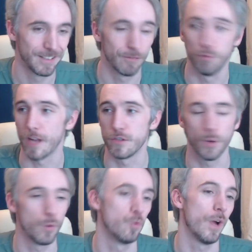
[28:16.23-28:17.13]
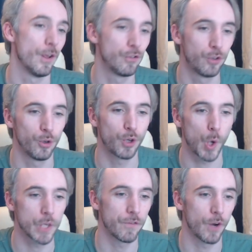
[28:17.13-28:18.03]
Razul, 2
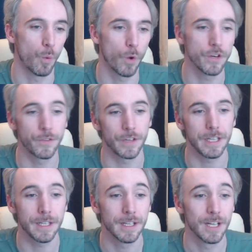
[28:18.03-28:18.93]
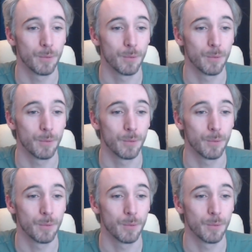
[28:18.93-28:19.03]
cost for a 1/3.